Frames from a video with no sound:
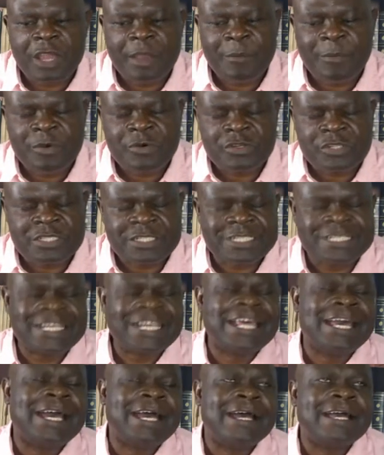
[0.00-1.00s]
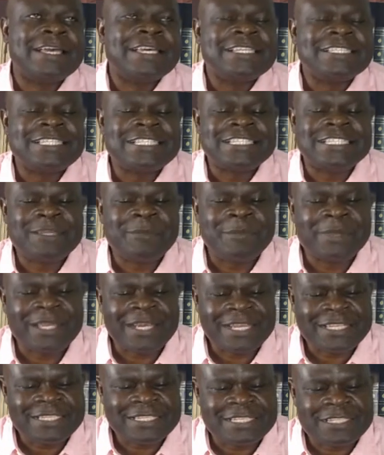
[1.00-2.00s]
about systemic
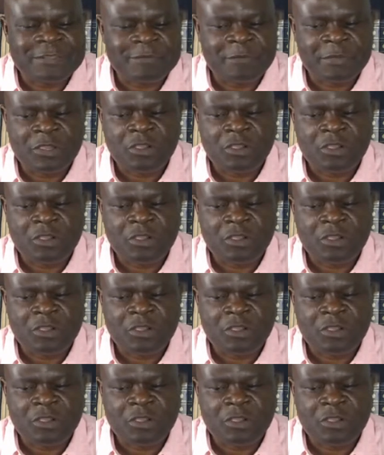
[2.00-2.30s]
racism,